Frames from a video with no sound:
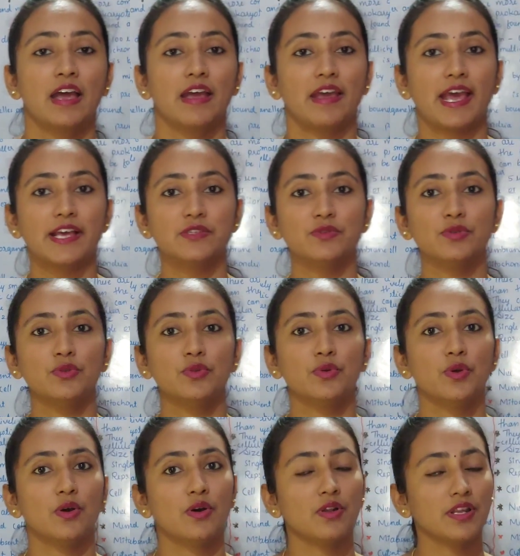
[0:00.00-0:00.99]
As we know
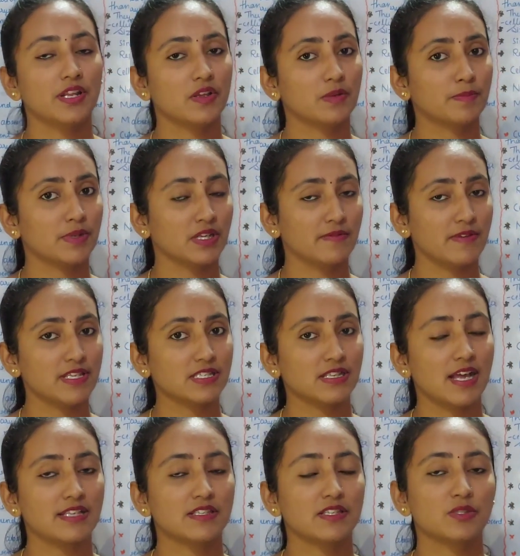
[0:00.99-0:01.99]
all, in our previous
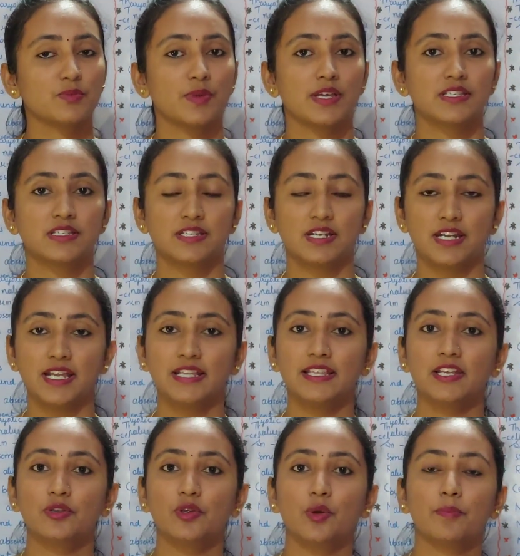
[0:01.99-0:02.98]
classes we are studying
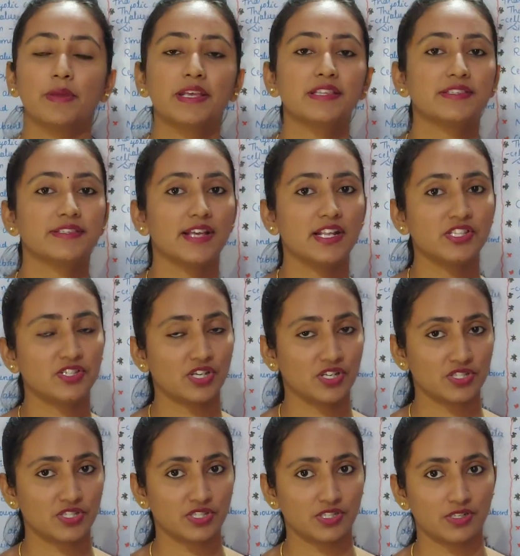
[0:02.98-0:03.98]
the topic cell
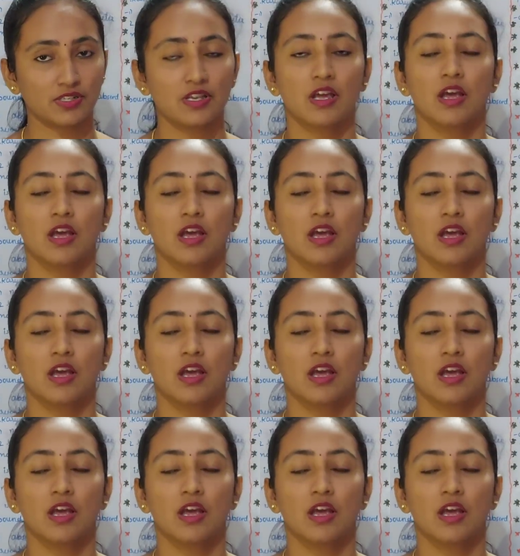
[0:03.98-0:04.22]
structure,